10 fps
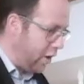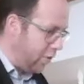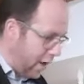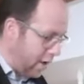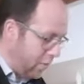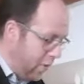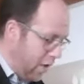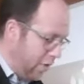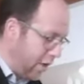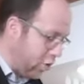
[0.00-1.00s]
the Yoreim
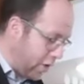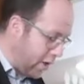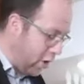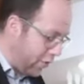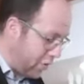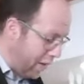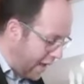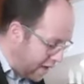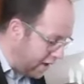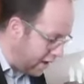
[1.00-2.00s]
that cooking after
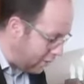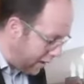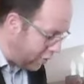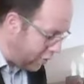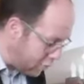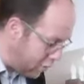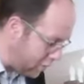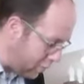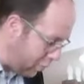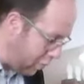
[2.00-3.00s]
baking and baking after
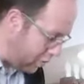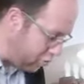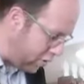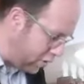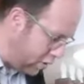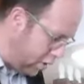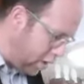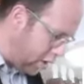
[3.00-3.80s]
cooking is a prohibition.